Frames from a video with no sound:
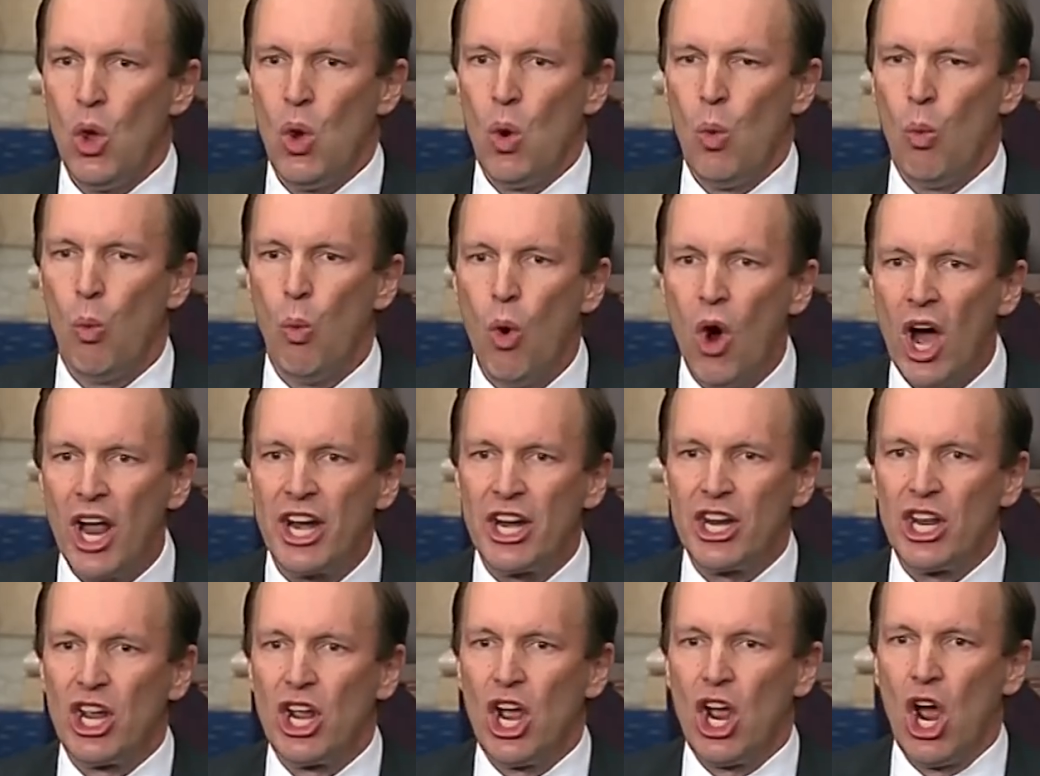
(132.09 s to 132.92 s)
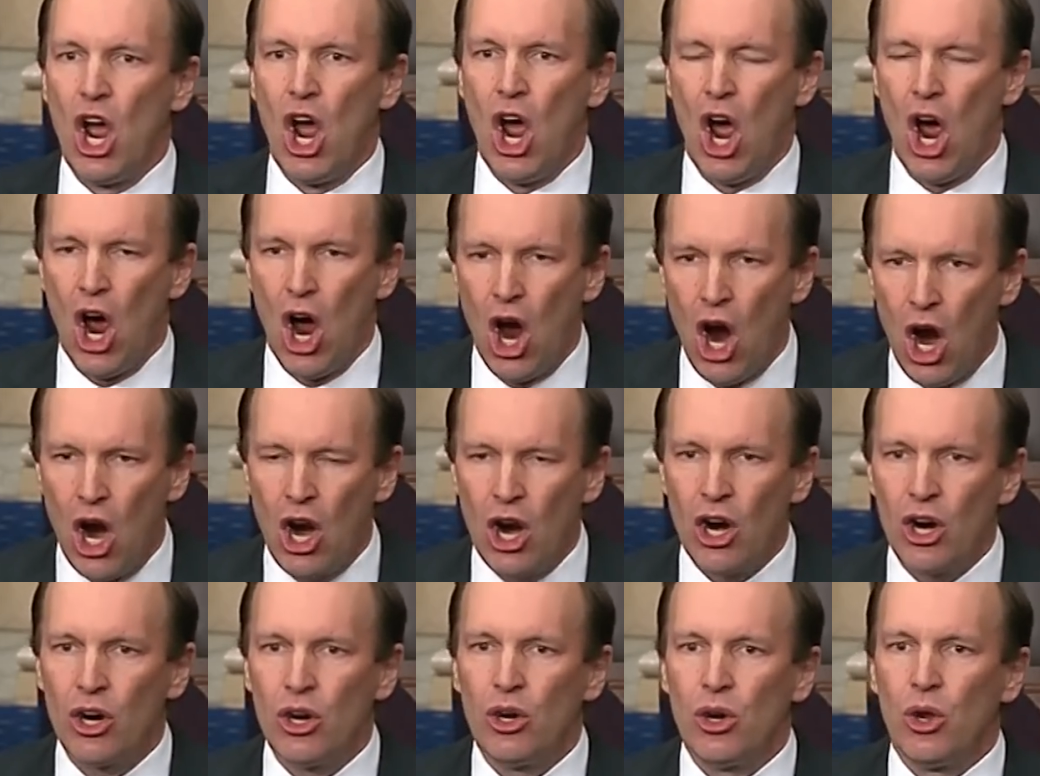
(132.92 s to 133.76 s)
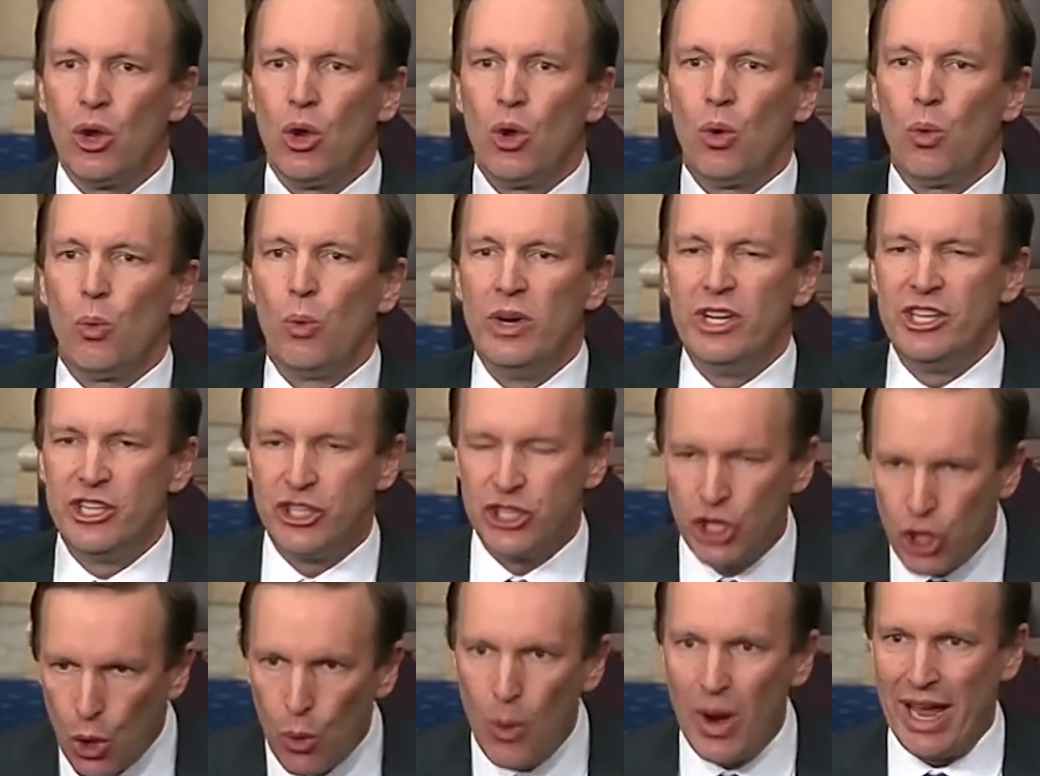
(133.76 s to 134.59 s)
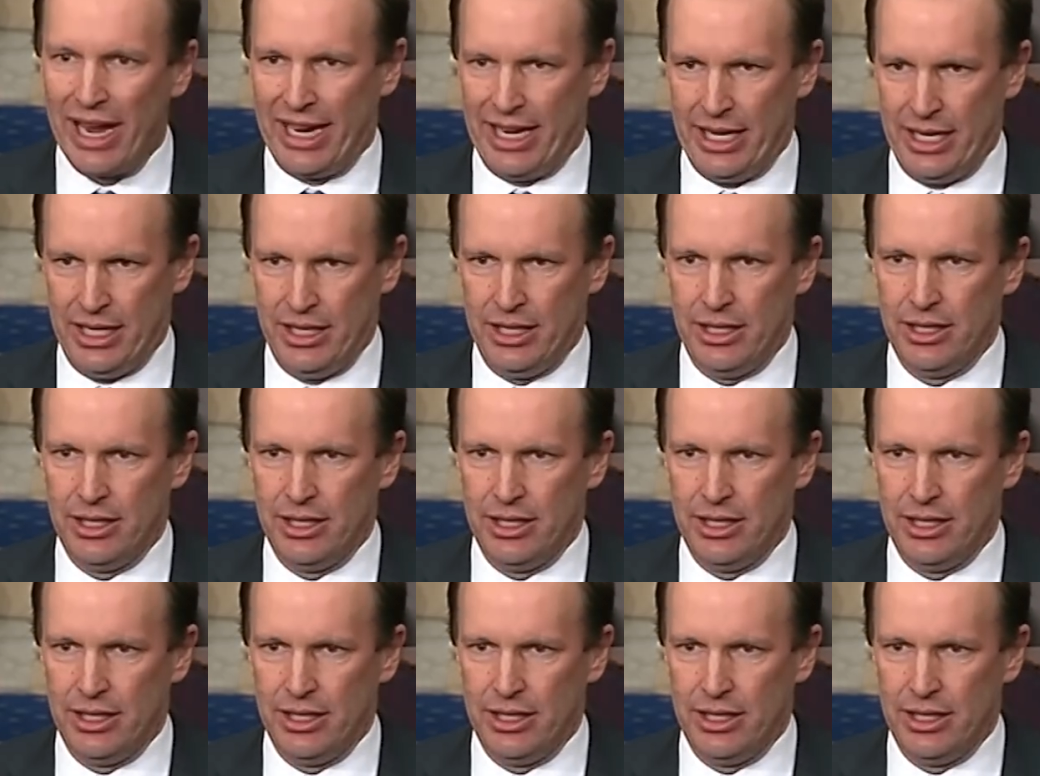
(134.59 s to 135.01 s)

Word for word: What are we doing?